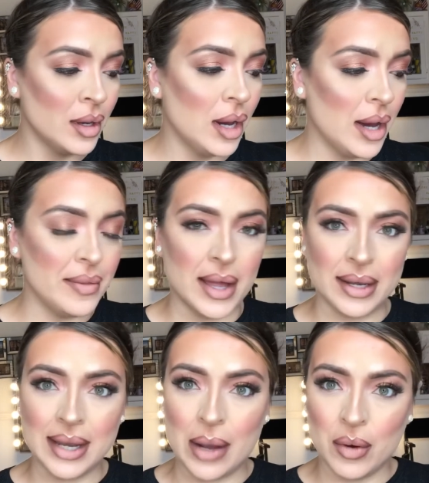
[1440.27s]
And then
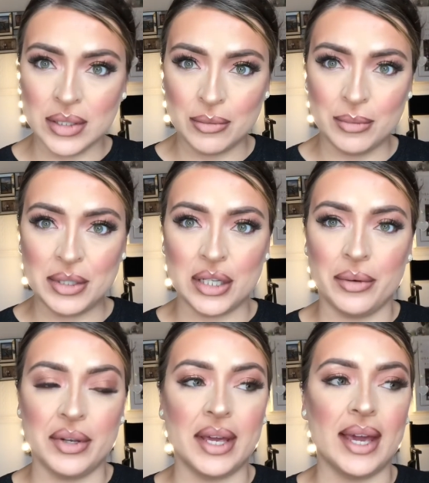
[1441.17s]
now all I'm going to be
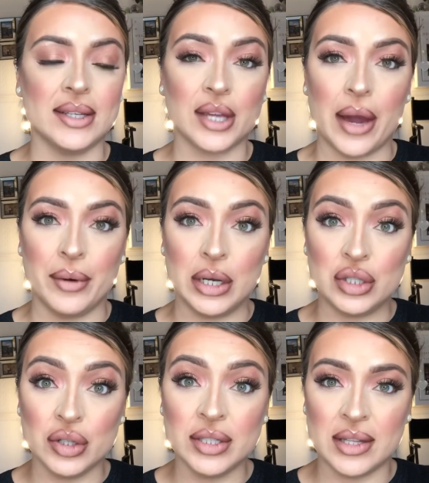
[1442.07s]
doing is going
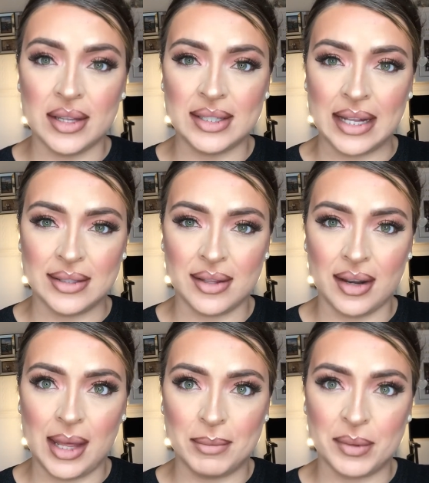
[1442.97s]
just in the centre of the
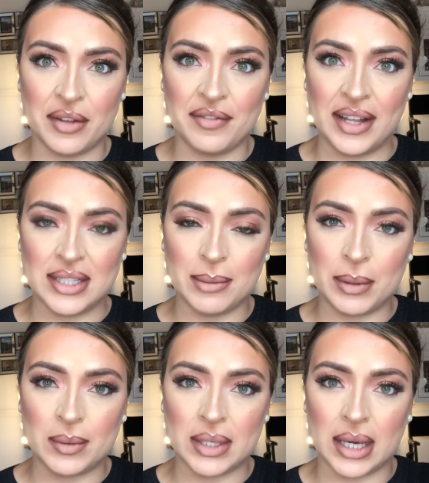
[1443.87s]
lips with the Fenty
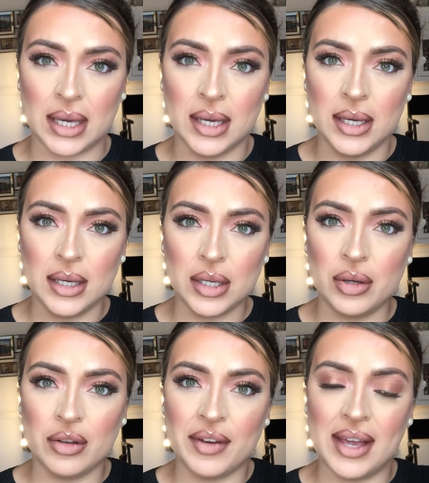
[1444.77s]
Beauty
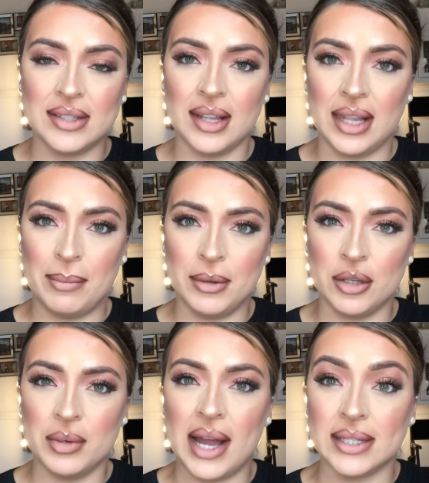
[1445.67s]
Universal Lip
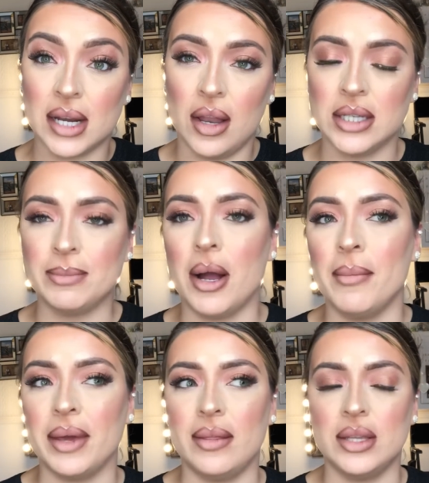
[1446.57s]
Luminizer Gloss
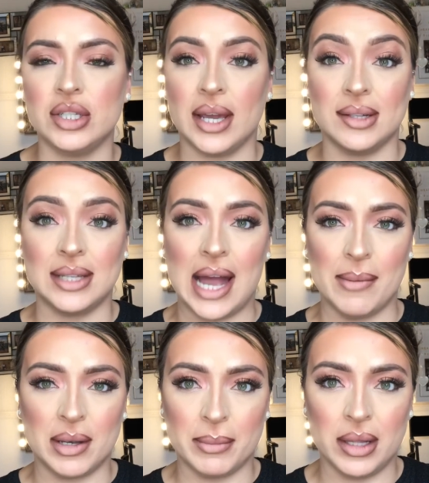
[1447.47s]
Balm in the shade
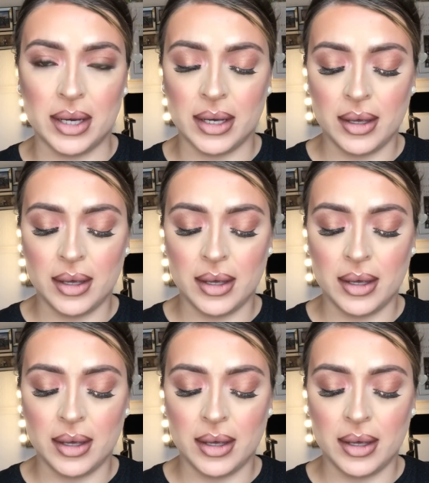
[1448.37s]
Diamond Milk.